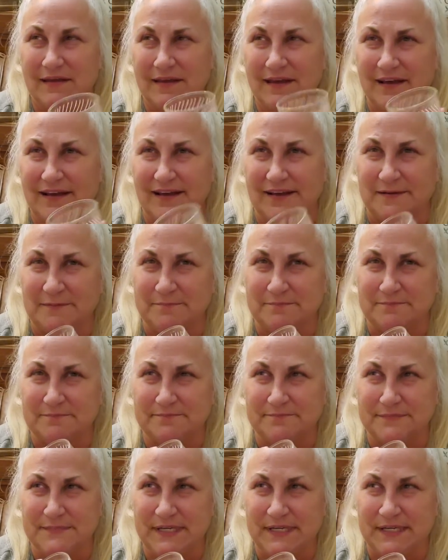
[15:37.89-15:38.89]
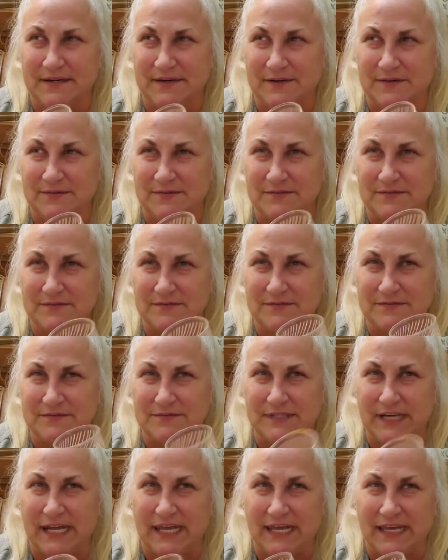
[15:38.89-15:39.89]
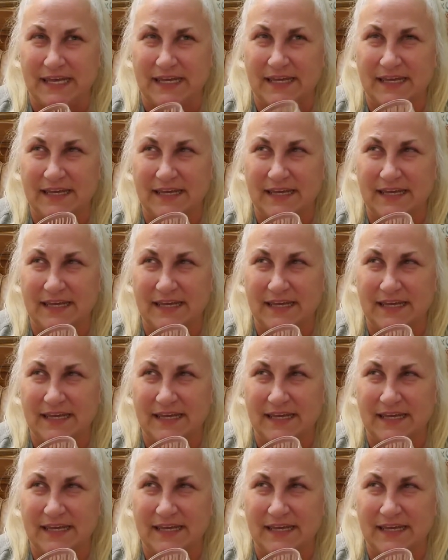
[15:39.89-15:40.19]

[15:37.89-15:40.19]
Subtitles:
and you know, like